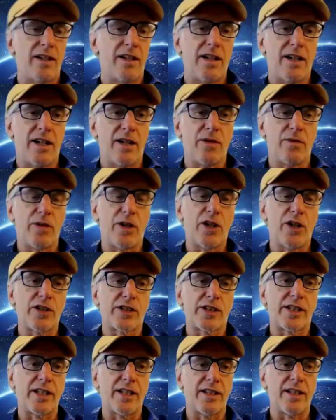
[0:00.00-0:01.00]
uh,
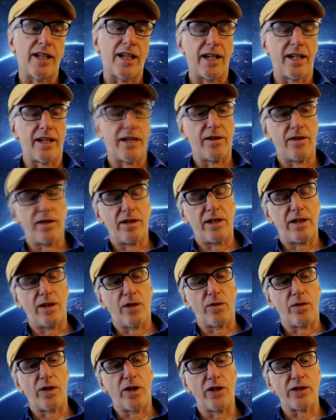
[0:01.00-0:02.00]
rehearse it like you
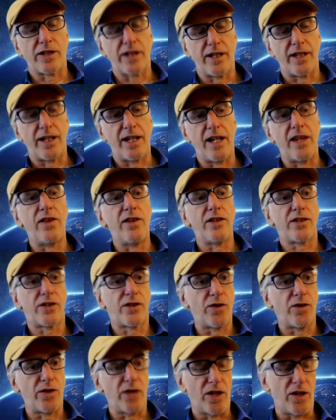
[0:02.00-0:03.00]
know, rehearse it in the
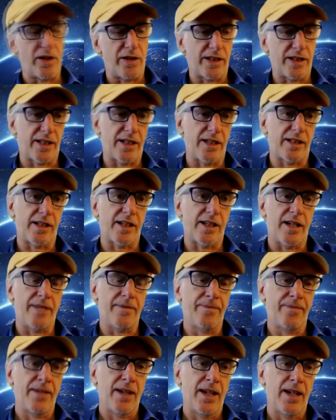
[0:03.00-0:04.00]
studio, as they say,
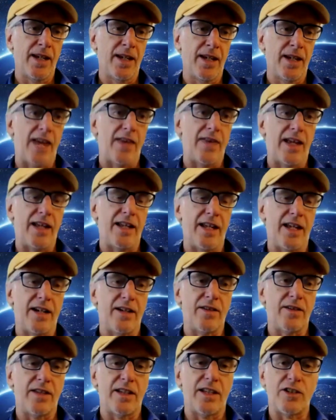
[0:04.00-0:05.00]
and then
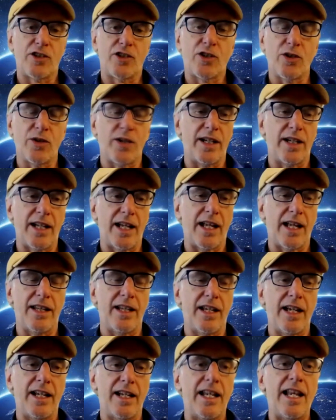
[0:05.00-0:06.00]
uh, then shoot it, and
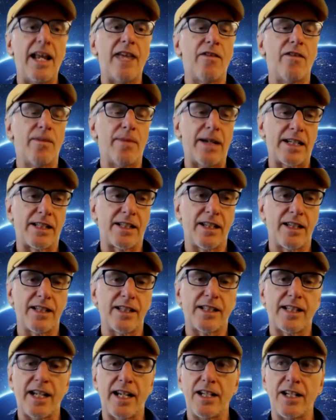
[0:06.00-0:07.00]
it never makes it to the
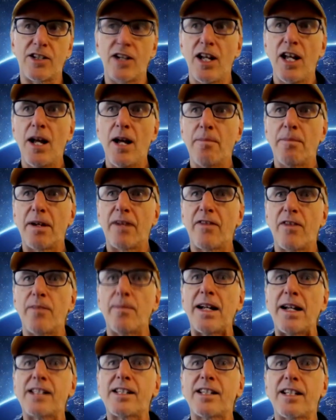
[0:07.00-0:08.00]
stage. But if it
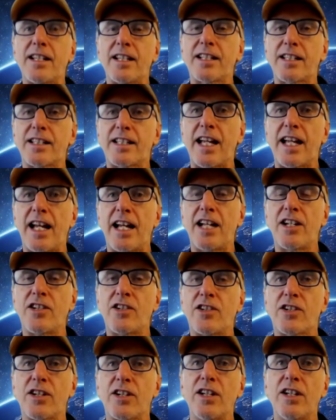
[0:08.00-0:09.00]
makes it to the
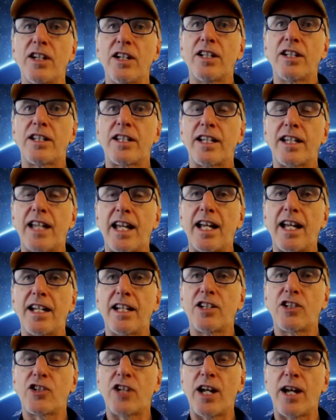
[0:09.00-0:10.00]
stage to get
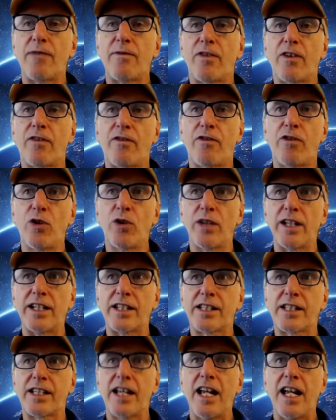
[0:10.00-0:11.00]
into shape for Fool
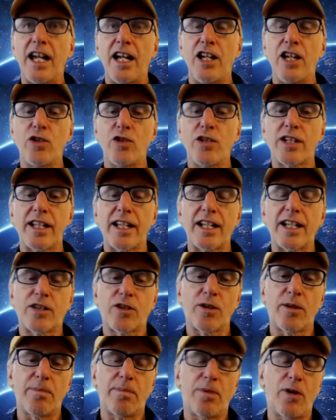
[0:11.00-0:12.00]
Us, it usually gets
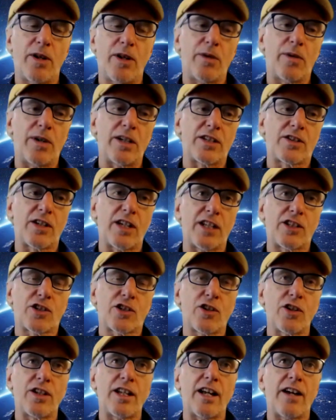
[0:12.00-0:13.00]
to a point where it's it's
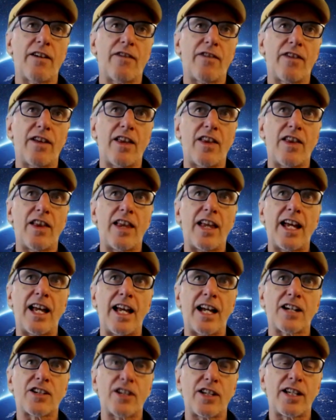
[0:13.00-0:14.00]
good enough that they
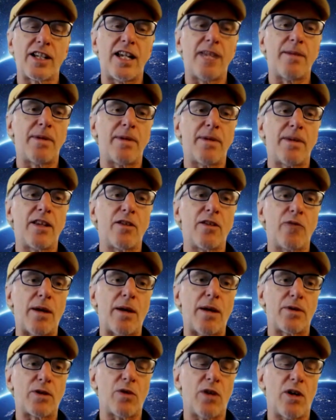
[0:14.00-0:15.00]
actually keep it in the
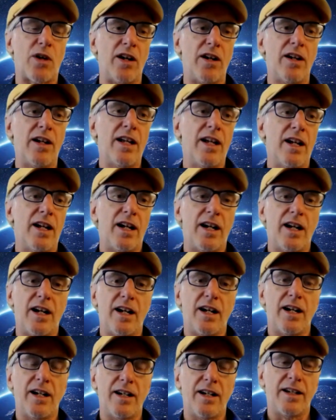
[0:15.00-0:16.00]
repertoire,
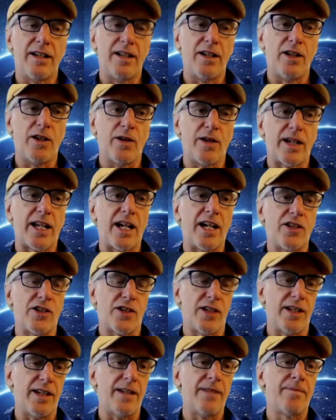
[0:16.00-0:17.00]
uh, you know,
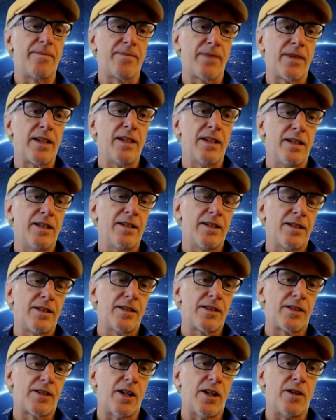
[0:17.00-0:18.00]
occasionally.
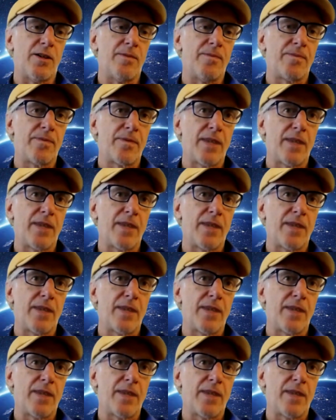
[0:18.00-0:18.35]
So